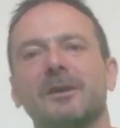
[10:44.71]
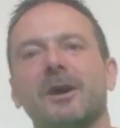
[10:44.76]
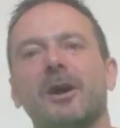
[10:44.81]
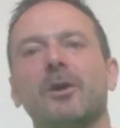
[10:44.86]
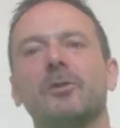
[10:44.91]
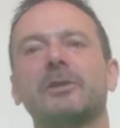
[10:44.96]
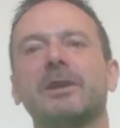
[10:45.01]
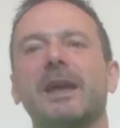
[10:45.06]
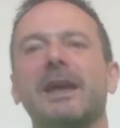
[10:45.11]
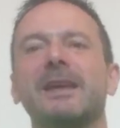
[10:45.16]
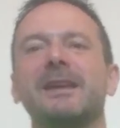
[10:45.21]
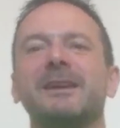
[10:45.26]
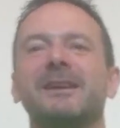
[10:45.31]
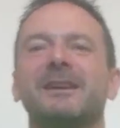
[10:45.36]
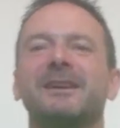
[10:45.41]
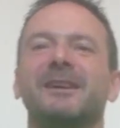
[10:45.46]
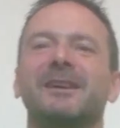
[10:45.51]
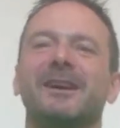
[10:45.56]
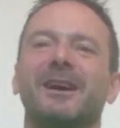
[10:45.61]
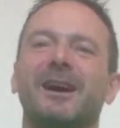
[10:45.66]
Okay.
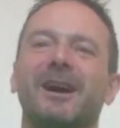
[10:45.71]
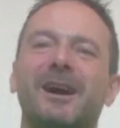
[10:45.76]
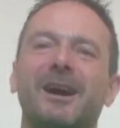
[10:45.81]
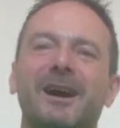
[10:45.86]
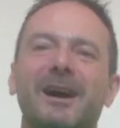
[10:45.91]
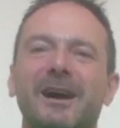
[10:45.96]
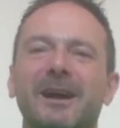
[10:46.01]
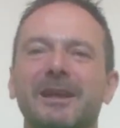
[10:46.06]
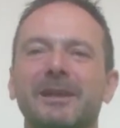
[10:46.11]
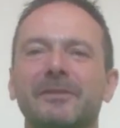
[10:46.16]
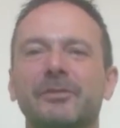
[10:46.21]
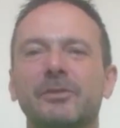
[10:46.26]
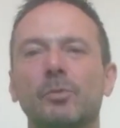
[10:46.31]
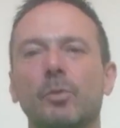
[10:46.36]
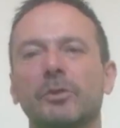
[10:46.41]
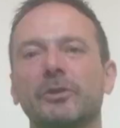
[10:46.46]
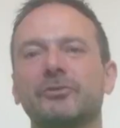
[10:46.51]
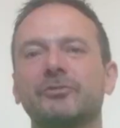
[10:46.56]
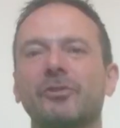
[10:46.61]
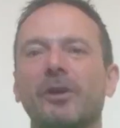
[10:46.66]
If you
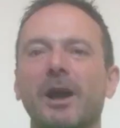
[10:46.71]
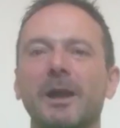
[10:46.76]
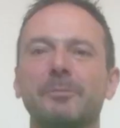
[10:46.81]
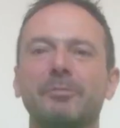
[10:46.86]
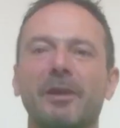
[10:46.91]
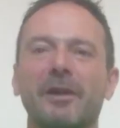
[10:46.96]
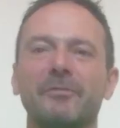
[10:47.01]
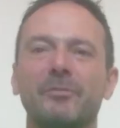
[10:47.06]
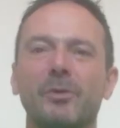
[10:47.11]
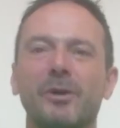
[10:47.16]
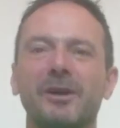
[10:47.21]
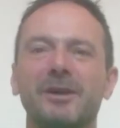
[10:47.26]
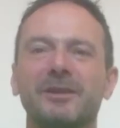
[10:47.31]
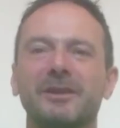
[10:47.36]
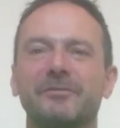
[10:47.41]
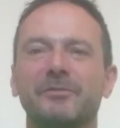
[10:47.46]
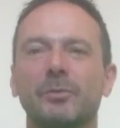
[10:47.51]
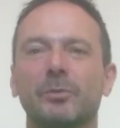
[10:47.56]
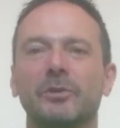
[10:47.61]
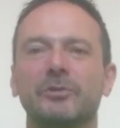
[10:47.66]
want to try breathwork,
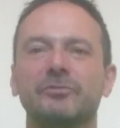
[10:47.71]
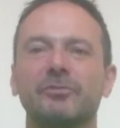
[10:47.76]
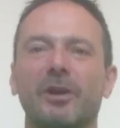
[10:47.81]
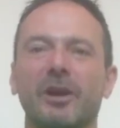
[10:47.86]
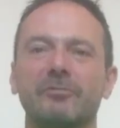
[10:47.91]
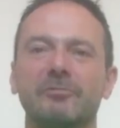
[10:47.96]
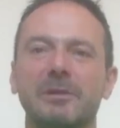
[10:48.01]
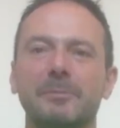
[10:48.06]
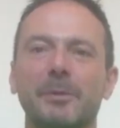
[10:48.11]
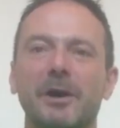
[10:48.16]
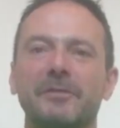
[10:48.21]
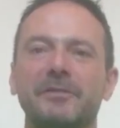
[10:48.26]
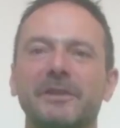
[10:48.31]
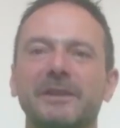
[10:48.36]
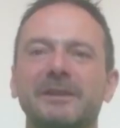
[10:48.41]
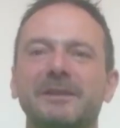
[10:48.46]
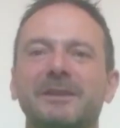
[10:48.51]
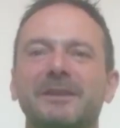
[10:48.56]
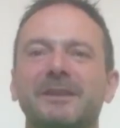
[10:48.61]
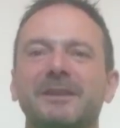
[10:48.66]
if you want to try
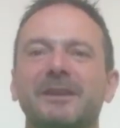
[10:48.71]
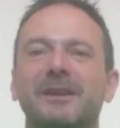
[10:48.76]
rebirthing,